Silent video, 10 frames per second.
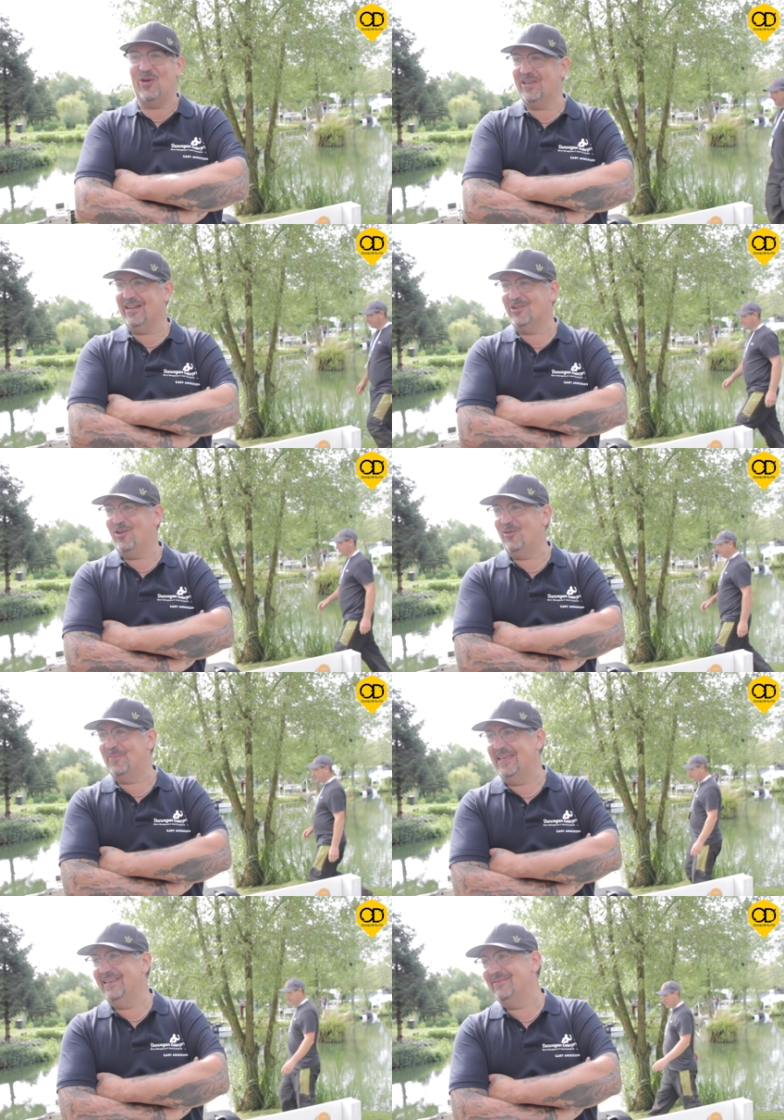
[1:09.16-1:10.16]
Got there, got
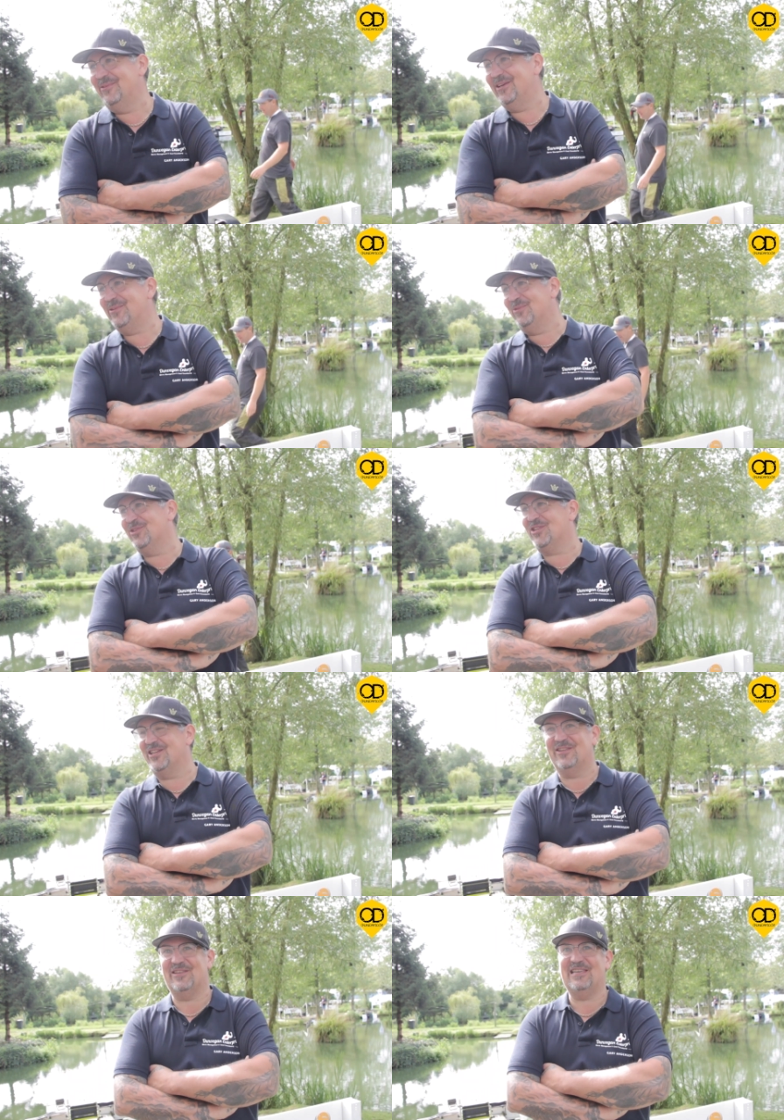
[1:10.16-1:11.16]
beat, what's
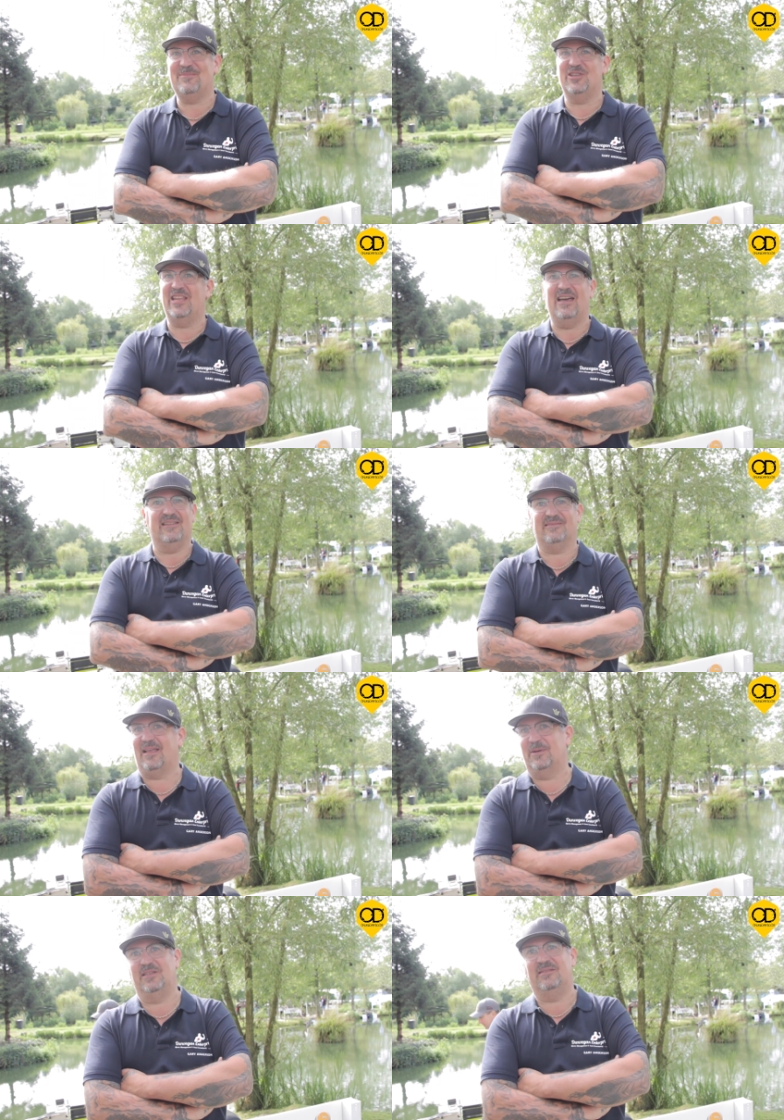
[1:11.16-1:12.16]
there to think about?
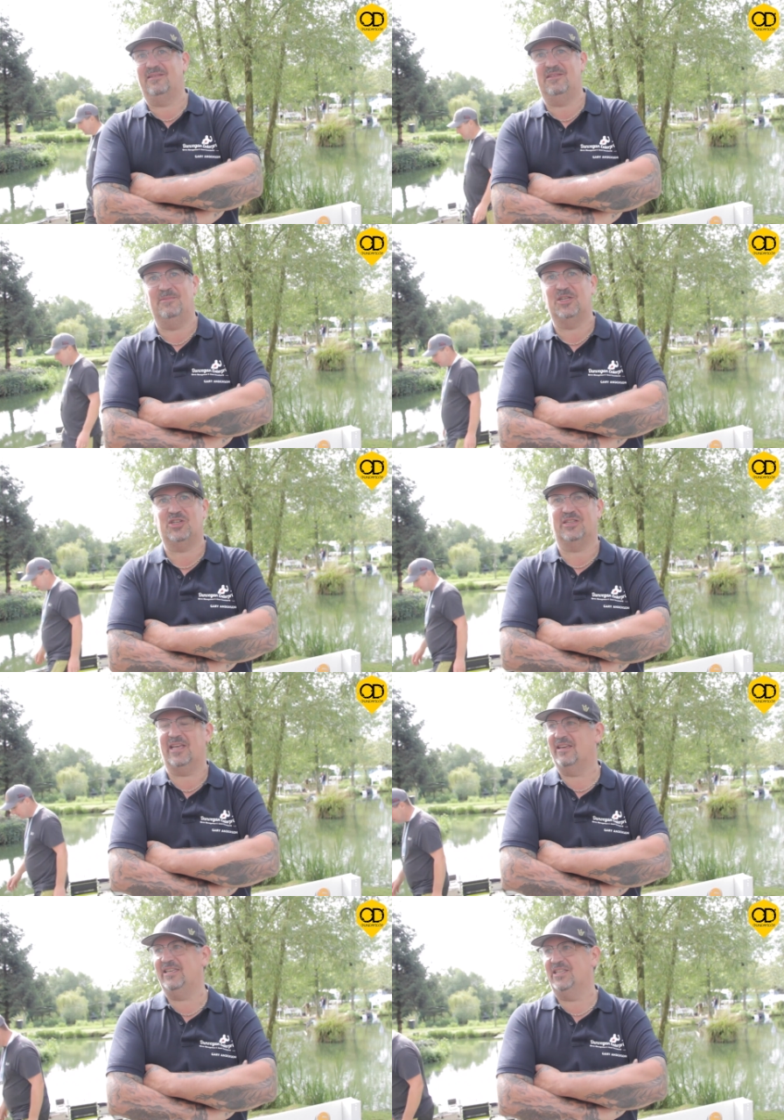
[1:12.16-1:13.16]
I mean, Dimitri had
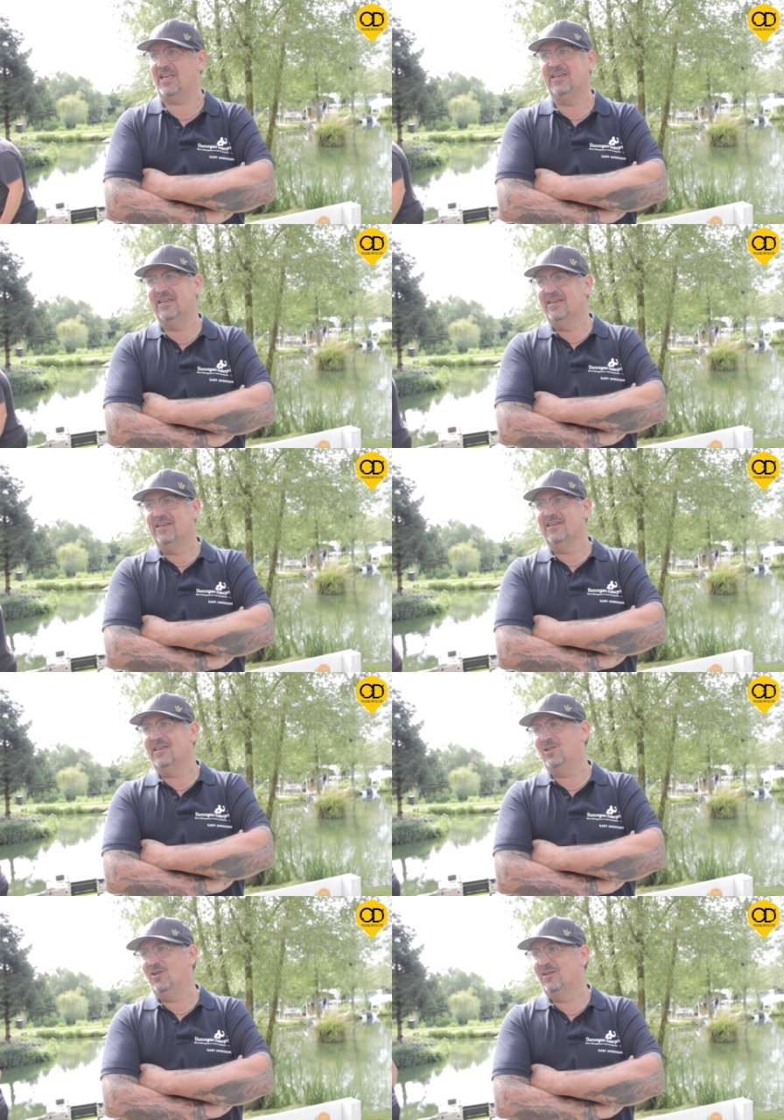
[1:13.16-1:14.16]
it easy.
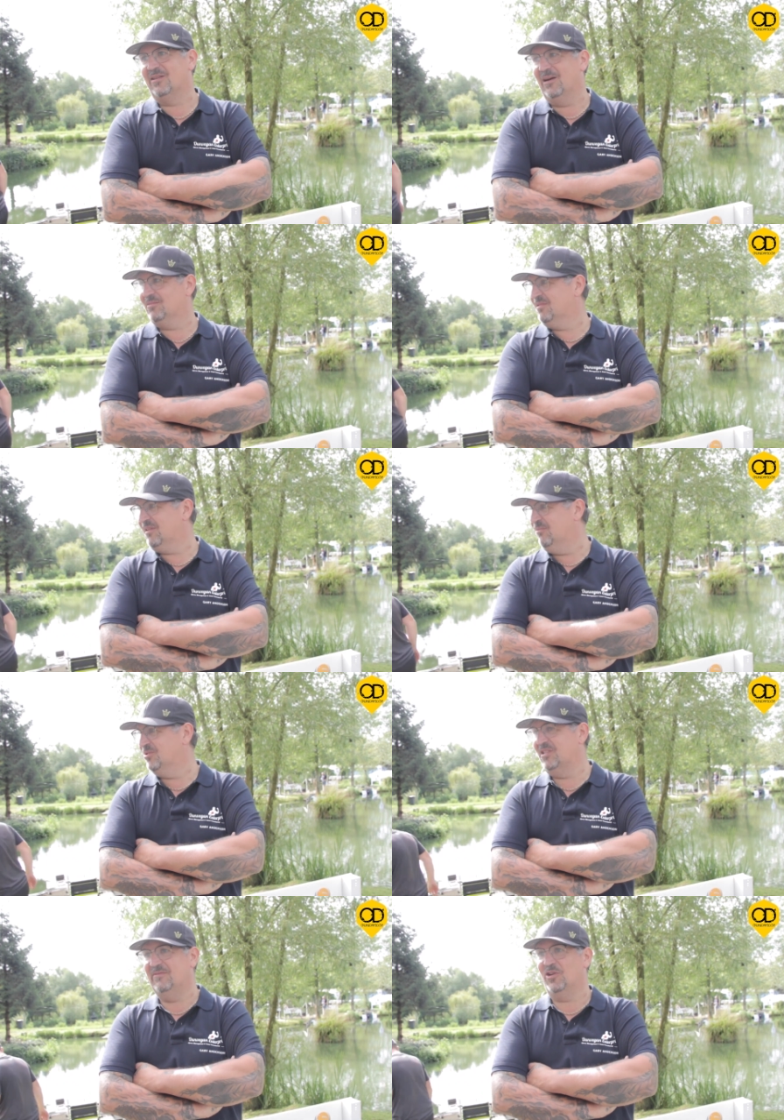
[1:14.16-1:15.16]
You know, I, I
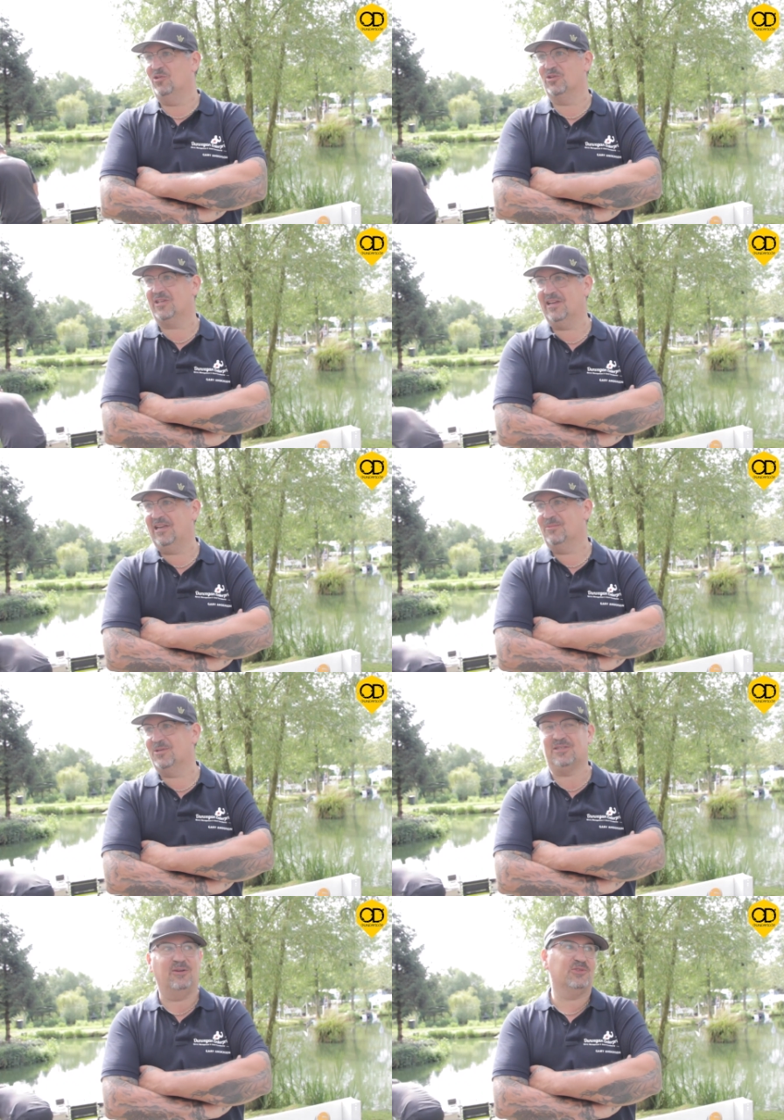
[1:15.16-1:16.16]
wasn't even close, I think I
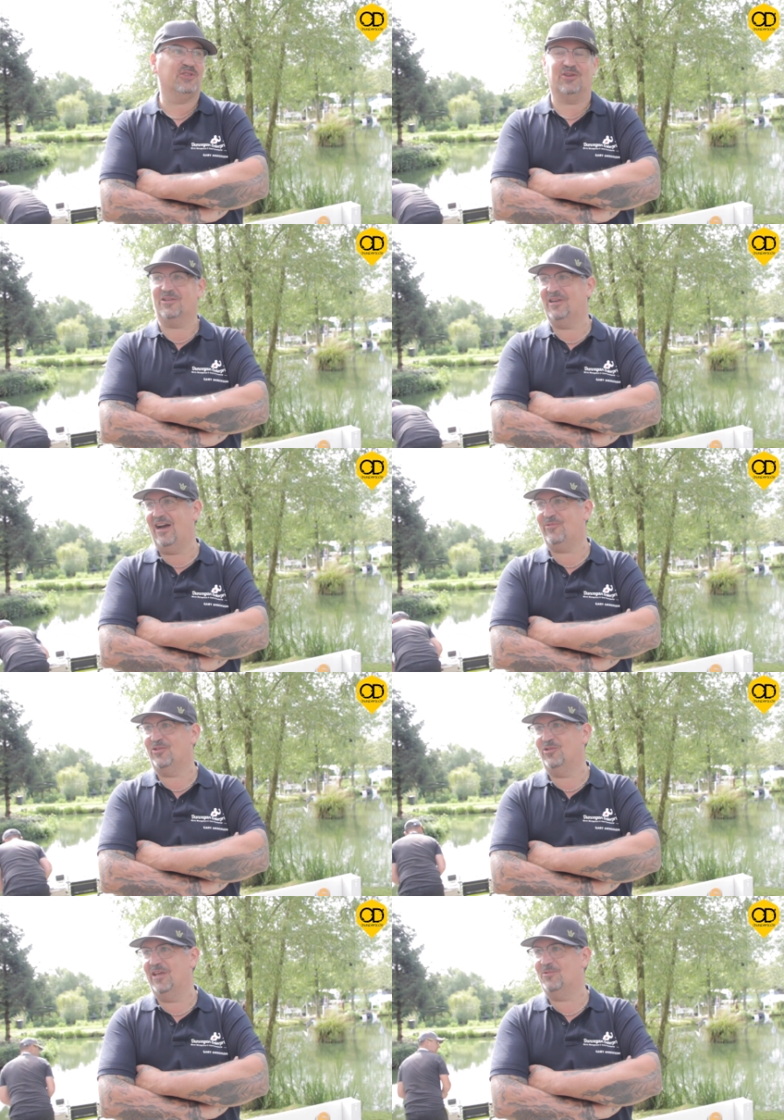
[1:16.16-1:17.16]
was still stuck halfway
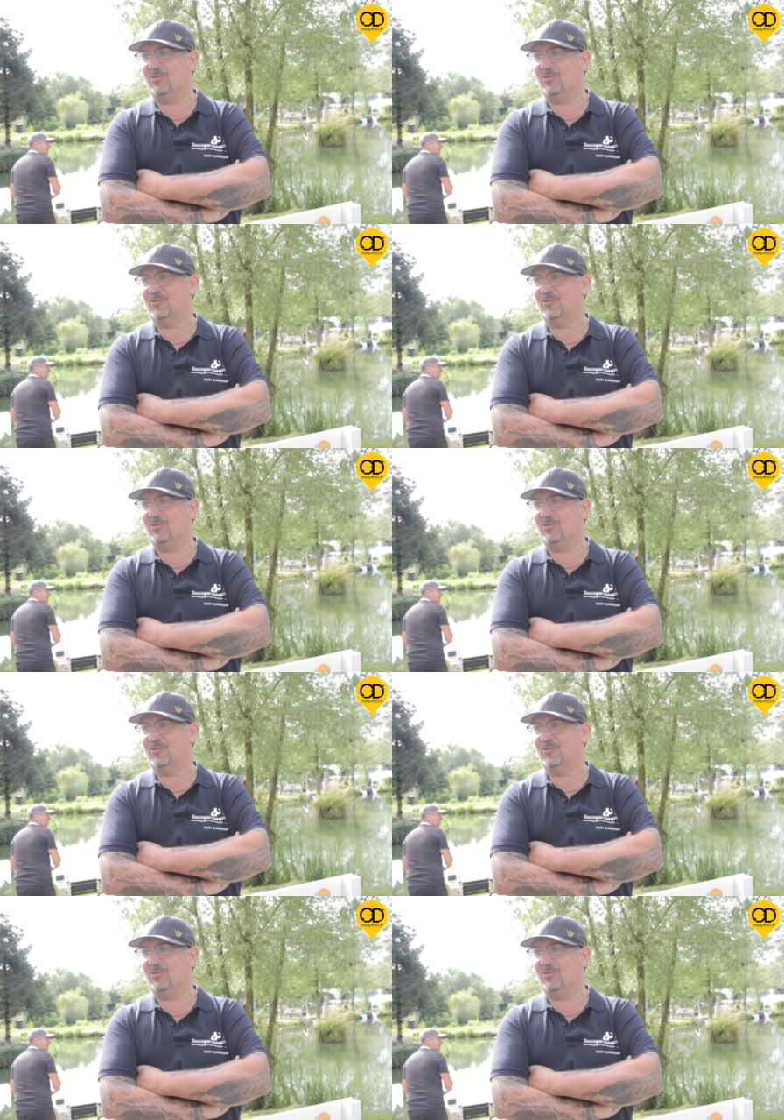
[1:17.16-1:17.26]
down the M